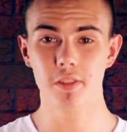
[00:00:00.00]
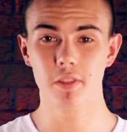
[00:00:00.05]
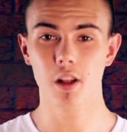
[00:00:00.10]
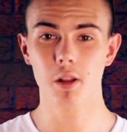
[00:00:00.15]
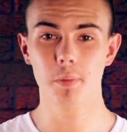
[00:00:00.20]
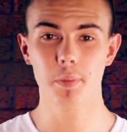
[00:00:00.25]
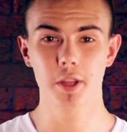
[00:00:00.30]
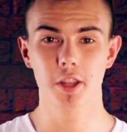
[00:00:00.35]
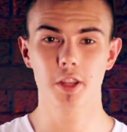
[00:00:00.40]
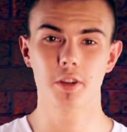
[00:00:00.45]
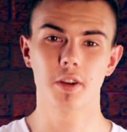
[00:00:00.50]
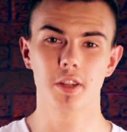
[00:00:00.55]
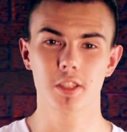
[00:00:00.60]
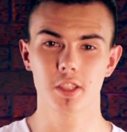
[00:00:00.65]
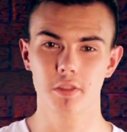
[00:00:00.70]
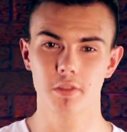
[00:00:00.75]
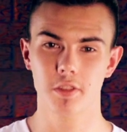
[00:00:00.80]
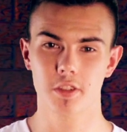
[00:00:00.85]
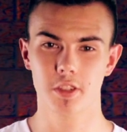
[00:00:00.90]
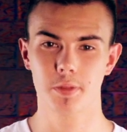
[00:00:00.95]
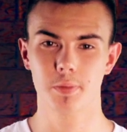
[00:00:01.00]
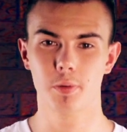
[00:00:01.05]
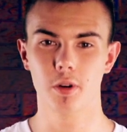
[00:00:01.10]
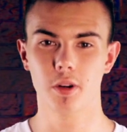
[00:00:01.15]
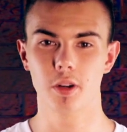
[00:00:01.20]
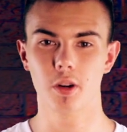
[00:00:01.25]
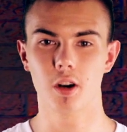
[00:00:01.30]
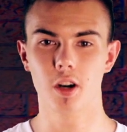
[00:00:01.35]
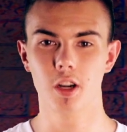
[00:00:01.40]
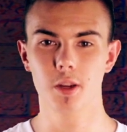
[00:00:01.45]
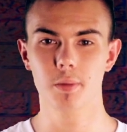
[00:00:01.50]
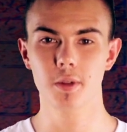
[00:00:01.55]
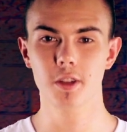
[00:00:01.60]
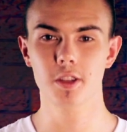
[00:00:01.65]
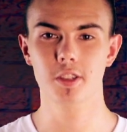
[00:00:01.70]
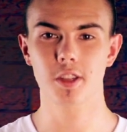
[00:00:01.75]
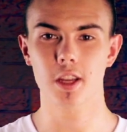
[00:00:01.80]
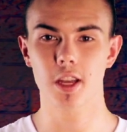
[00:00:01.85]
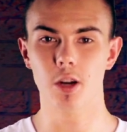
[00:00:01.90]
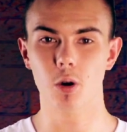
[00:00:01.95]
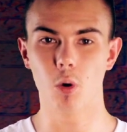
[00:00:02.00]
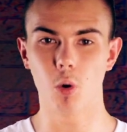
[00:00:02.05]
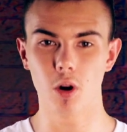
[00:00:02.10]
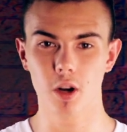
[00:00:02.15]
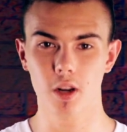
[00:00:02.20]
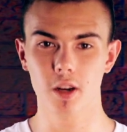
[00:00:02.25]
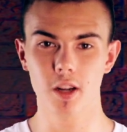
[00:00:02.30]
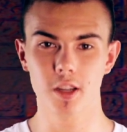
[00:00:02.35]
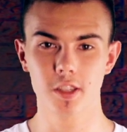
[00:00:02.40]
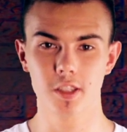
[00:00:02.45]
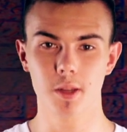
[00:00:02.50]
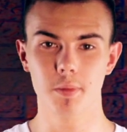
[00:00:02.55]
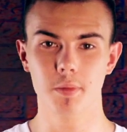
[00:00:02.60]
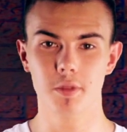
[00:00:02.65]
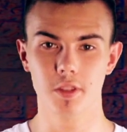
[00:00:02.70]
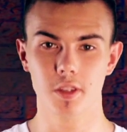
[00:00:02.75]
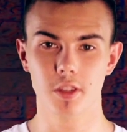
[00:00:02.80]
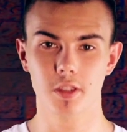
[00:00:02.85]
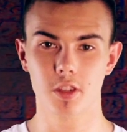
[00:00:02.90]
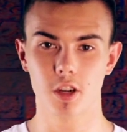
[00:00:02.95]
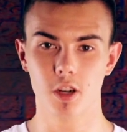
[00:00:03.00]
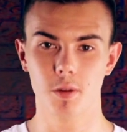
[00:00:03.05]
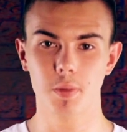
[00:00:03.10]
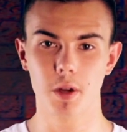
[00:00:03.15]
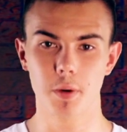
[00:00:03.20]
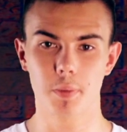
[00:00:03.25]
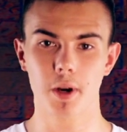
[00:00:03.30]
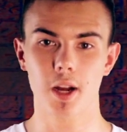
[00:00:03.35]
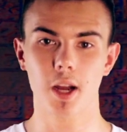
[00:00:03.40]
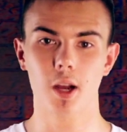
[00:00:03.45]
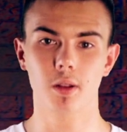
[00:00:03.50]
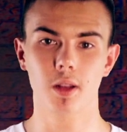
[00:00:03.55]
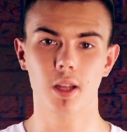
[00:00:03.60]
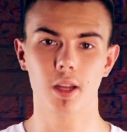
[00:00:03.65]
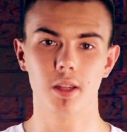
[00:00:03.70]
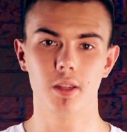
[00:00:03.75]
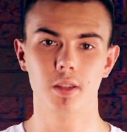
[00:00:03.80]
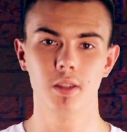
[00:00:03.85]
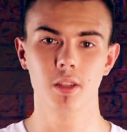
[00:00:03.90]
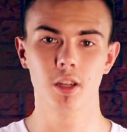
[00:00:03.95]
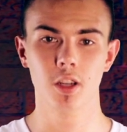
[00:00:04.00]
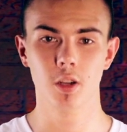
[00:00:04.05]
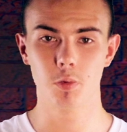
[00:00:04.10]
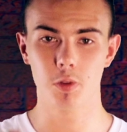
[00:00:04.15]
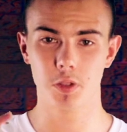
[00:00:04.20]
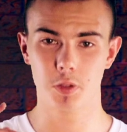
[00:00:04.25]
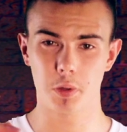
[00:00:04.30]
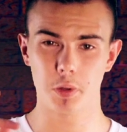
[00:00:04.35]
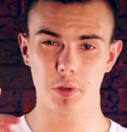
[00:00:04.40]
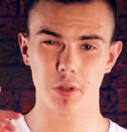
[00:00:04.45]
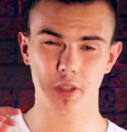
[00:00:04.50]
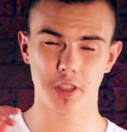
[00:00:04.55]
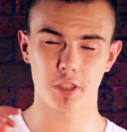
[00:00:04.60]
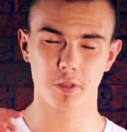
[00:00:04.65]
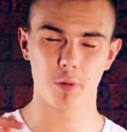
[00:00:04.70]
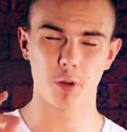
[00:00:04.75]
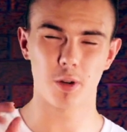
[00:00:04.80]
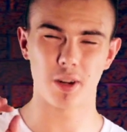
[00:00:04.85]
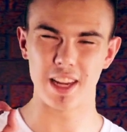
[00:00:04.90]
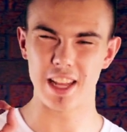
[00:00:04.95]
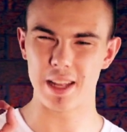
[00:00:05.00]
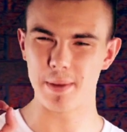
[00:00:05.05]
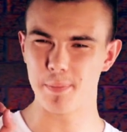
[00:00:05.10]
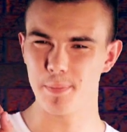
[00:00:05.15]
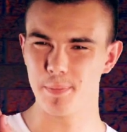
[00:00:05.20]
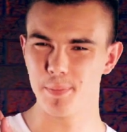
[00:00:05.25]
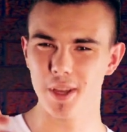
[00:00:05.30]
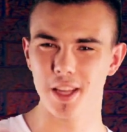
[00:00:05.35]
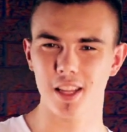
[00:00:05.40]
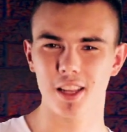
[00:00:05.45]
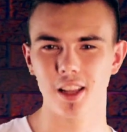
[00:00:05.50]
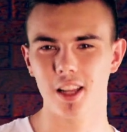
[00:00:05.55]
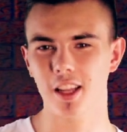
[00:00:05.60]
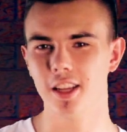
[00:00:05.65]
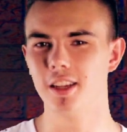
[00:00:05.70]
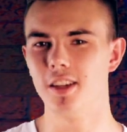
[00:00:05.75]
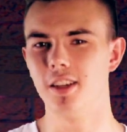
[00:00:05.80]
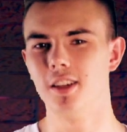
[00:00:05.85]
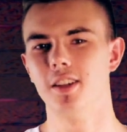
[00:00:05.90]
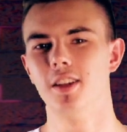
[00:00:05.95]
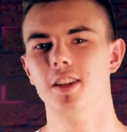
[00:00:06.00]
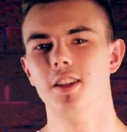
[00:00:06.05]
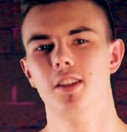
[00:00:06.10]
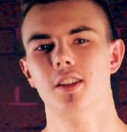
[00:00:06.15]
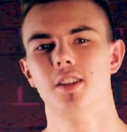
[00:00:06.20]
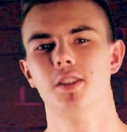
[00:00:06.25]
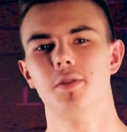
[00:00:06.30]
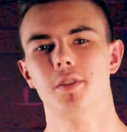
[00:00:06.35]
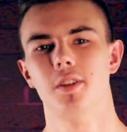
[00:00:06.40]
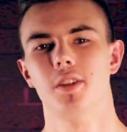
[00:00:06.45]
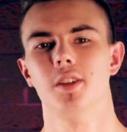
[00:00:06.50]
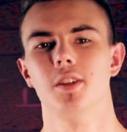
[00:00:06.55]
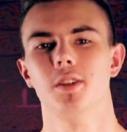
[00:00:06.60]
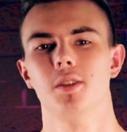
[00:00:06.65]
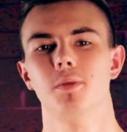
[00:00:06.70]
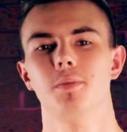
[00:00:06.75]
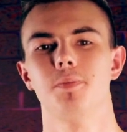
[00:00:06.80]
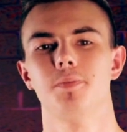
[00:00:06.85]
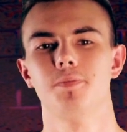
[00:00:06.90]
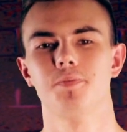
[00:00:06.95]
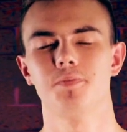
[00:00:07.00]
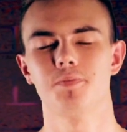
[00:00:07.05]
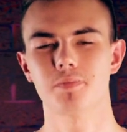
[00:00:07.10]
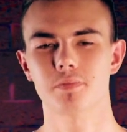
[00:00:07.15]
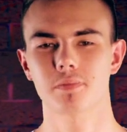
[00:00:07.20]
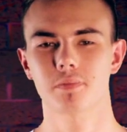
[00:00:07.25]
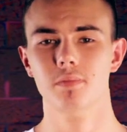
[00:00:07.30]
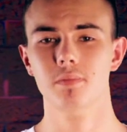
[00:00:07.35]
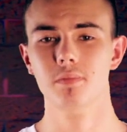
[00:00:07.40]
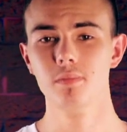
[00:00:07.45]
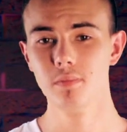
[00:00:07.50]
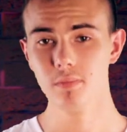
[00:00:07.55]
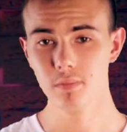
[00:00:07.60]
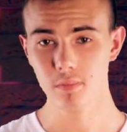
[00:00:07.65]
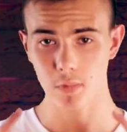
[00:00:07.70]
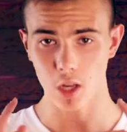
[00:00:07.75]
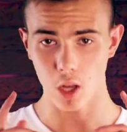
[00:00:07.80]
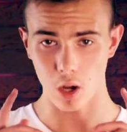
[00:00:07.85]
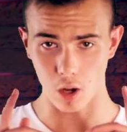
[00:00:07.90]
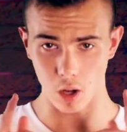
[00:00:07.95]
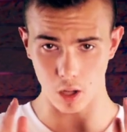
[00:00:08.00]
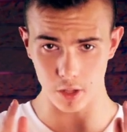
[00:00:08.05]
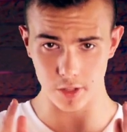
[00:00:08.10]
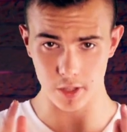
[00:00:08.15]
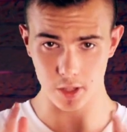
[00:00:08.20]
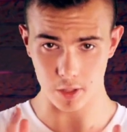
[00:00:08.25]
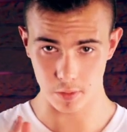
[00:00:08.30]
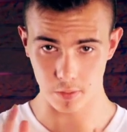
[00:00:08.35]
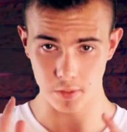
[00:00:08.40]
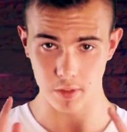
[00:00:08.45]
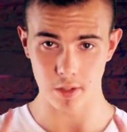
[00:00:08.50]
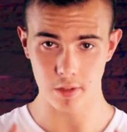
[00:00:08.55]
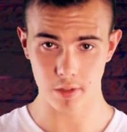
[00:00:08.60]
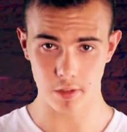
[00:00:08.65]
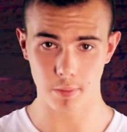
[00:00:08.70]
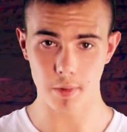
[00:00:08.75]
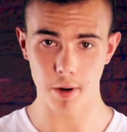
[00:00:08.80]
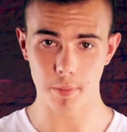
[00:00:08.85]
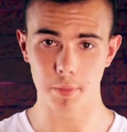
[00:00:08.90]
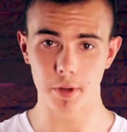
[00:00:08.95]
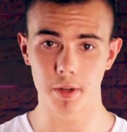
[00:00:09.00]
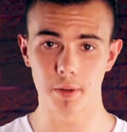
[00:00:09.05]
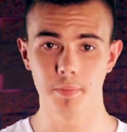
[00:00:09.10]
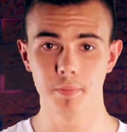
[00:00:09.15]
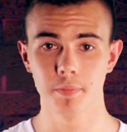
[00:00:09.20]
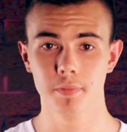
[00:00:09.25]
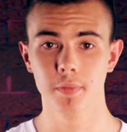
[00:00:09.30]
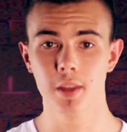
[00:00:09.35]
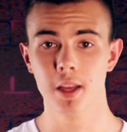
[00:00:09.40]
developing the rest of your supporting arguments and organize them into the term paper outline, which we will explore a bit later in this video. Also, remember,